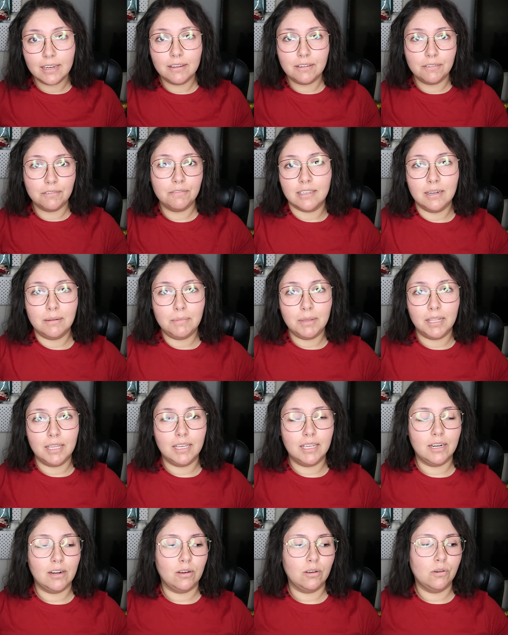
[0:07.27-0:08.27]
if it's going to be
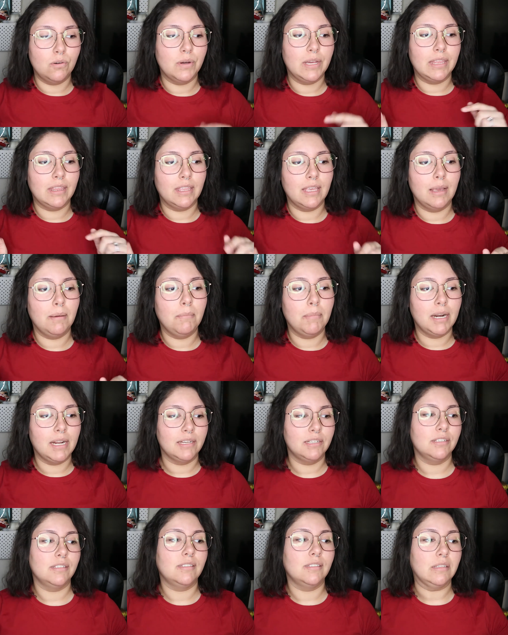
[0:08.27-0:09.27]
like an ongoing thing, but I
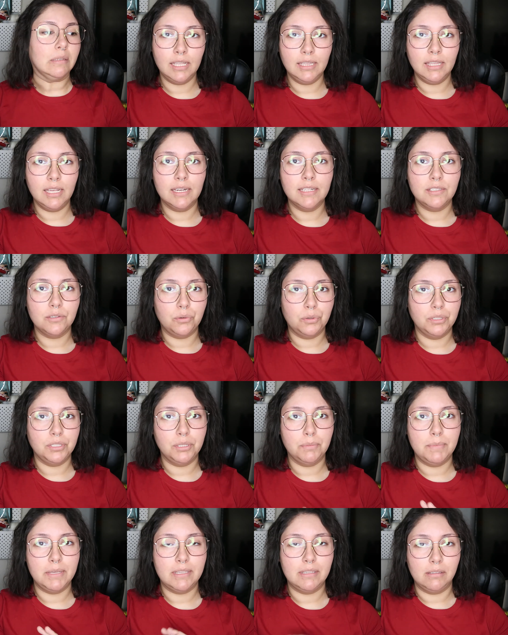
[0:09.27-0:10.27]
just think that it's going
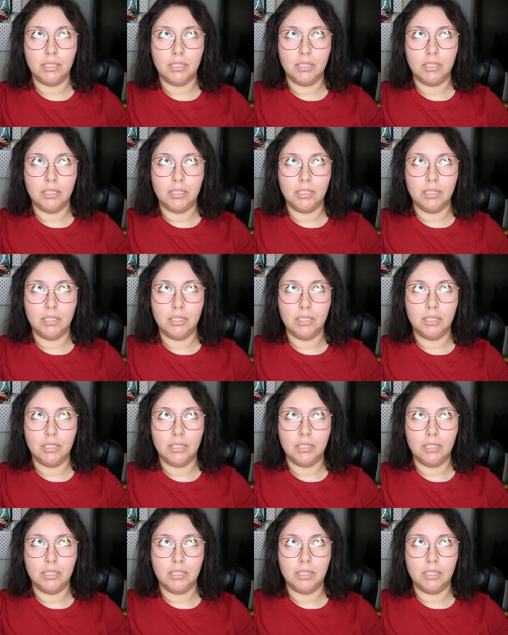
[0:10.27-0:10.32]
to be